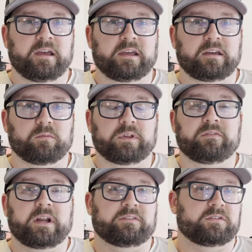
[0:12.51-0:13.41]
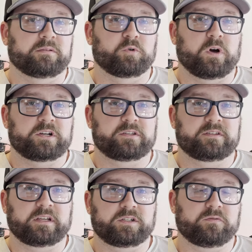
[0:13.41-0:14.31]
and we'll even answer some
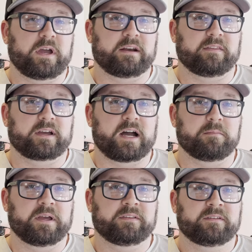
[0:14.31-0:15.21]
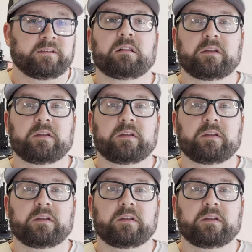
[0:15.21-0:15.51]
questions that you've had in the comments.